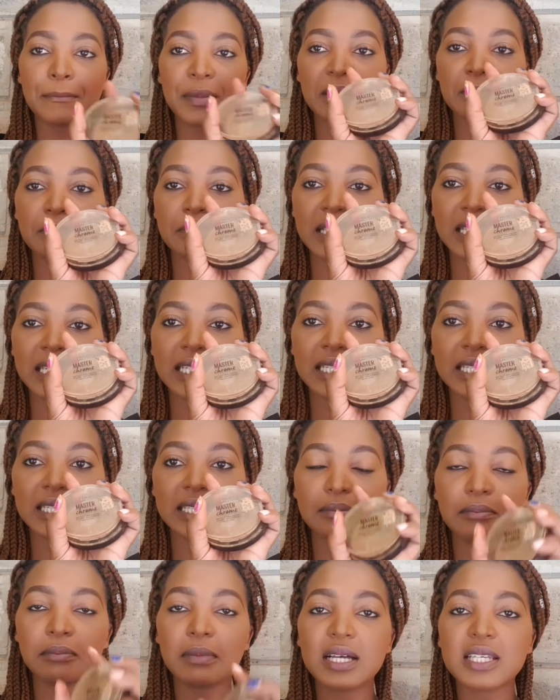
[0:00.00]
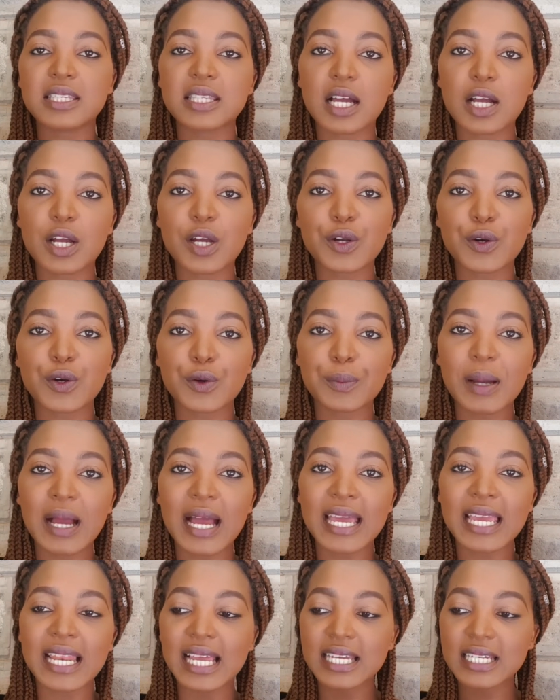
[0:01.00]
Maybelline Master Chrome
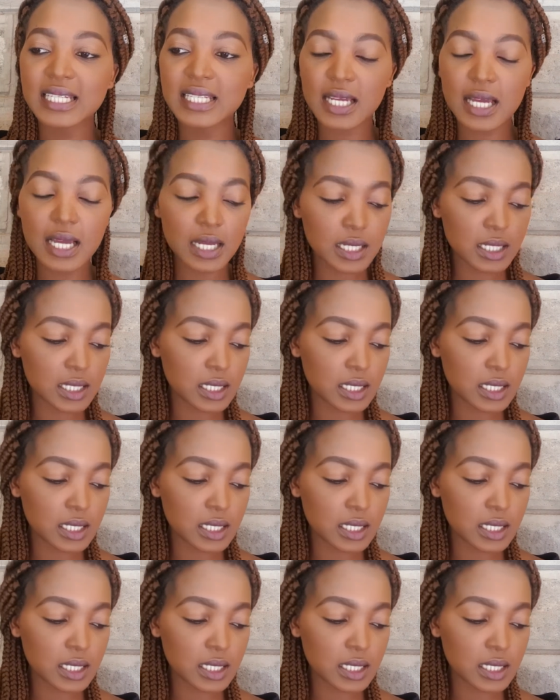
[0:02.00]
highlighter.